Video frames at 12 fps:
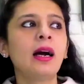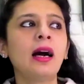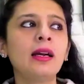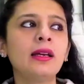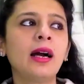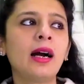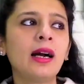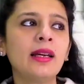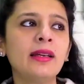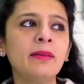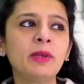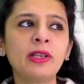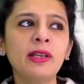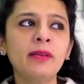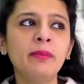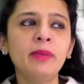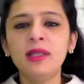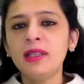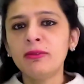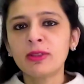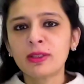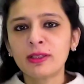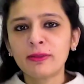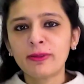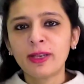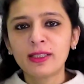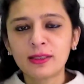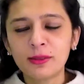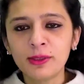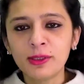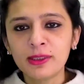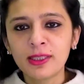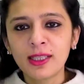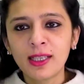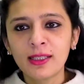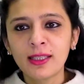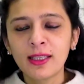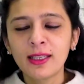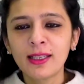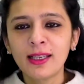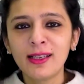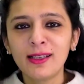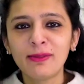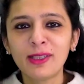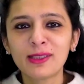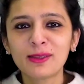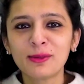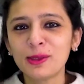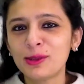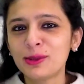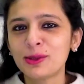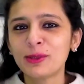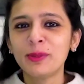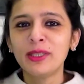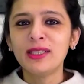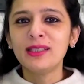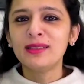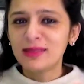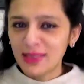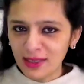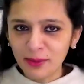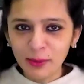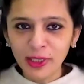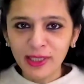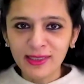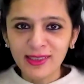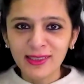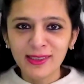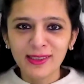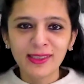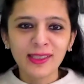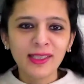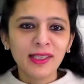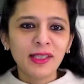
I am a great believer in festivals, and I think festivals should be celebrated. And,